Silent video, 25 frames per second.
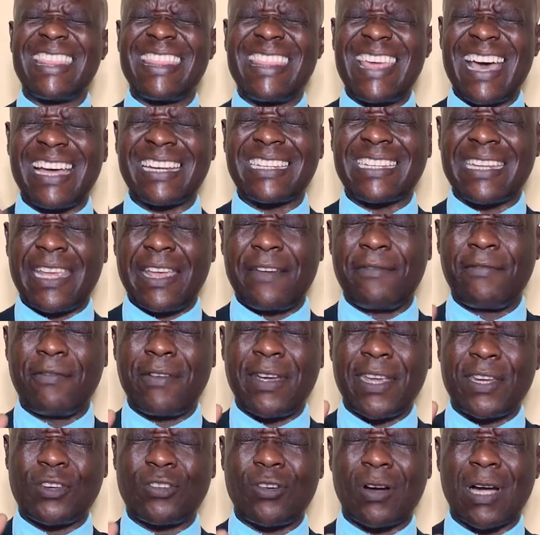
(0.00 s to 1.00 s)
that if
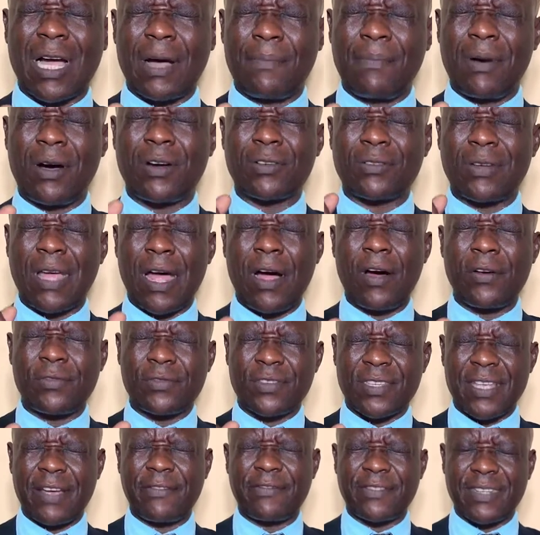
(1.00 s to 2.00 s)
we talk about health,
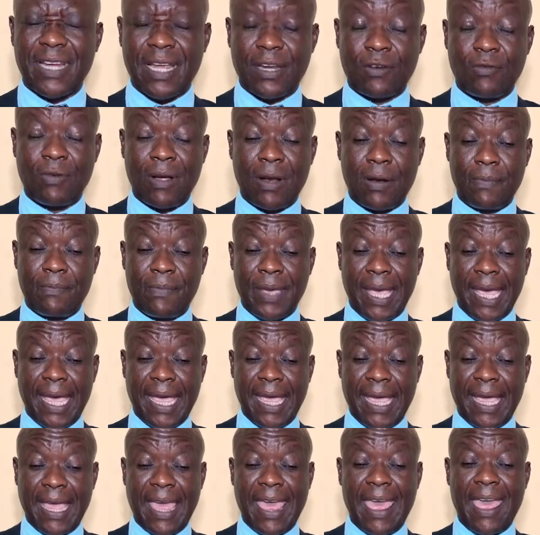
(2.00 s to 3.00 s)
safety, and
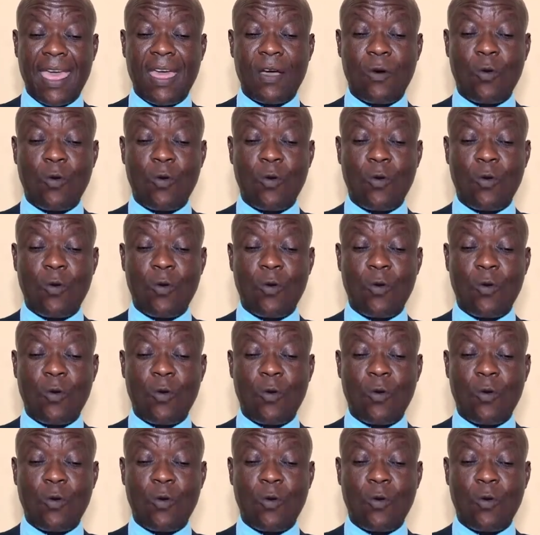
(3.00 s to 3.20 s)
well-being,